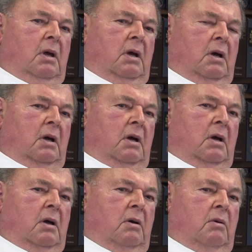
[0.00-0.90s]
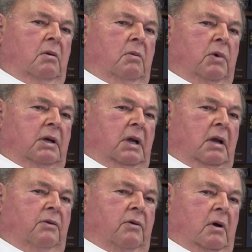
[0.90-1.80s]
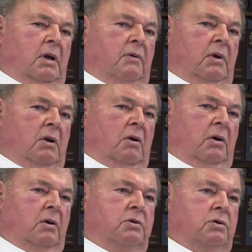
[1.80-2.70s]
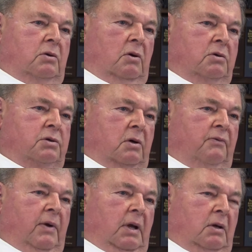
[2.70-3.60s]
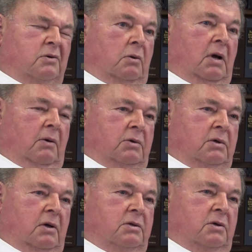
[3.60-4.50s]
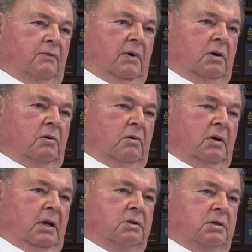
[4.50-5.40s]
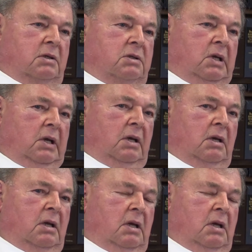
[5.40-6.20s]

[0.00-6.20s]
Uh, my dad thought every lawyer should know surveying, so I was on a survey crew at age 16.